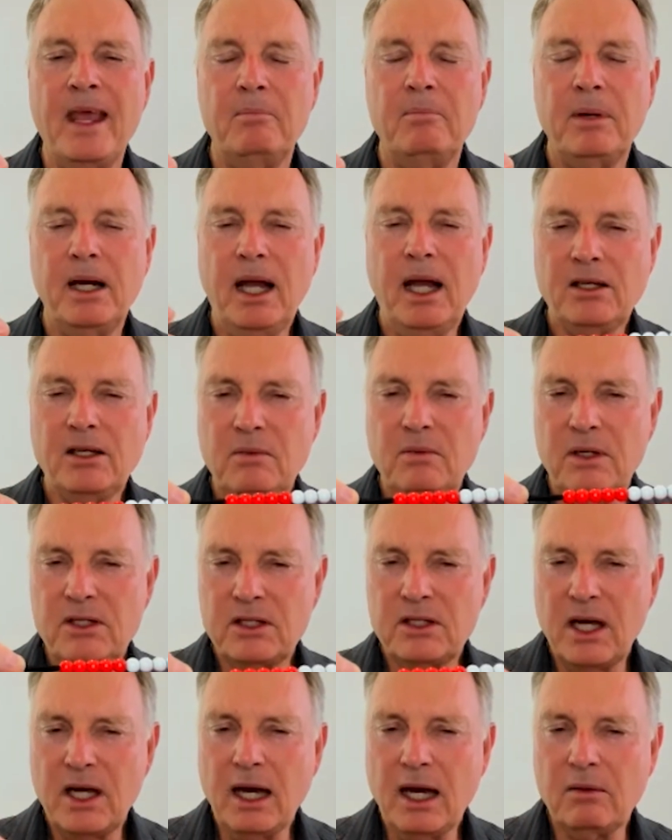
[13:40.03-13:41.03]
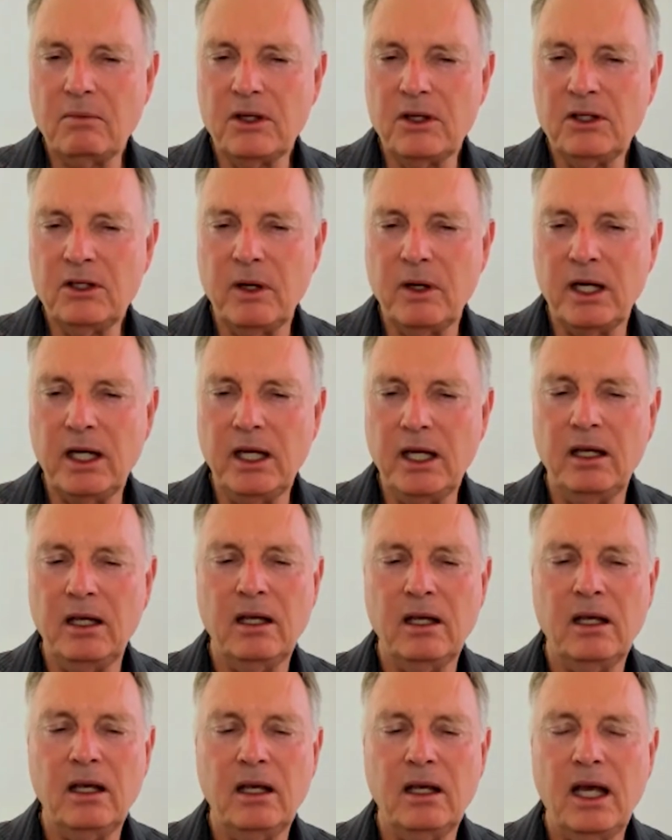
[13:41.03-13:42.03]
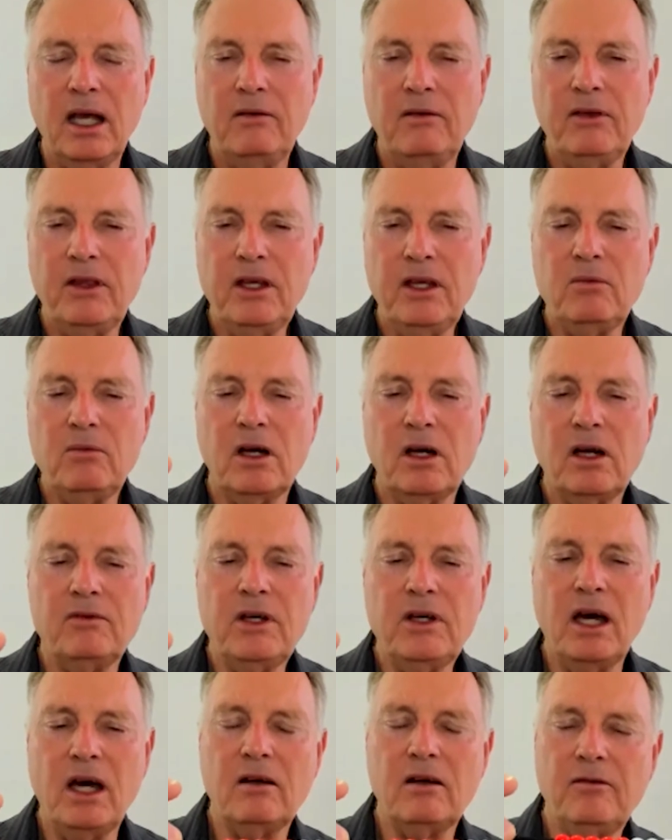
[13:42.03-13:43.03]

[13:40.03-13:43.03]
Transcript: But actually we started with 20. And if you think what I've done,